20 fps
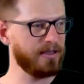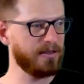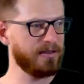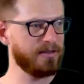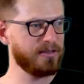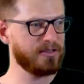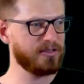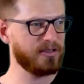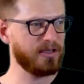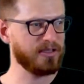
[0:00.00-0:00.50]

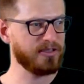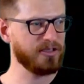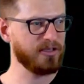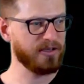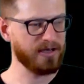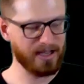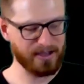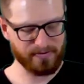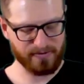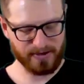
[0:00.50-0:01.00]
starting
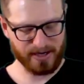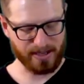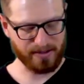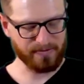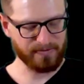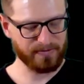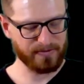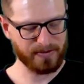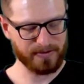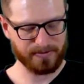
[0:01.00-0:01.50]
on F and
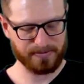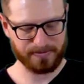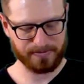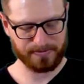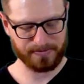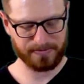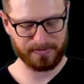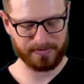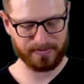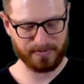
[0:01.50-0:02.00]
F,
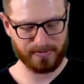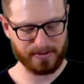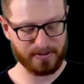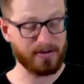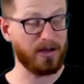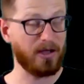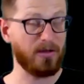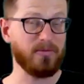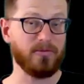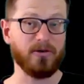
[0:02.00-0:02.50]

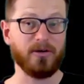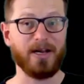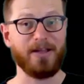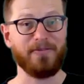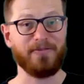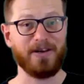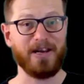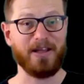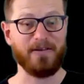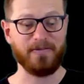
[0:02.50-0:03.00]
no, not
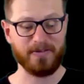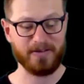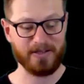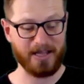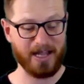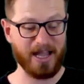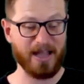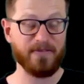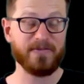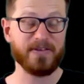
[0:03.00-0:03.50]
F and F,
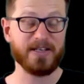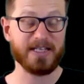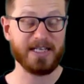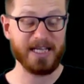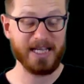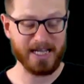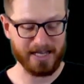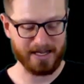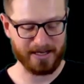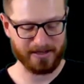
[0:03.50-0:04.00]
F and
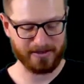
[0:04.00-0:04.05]
D.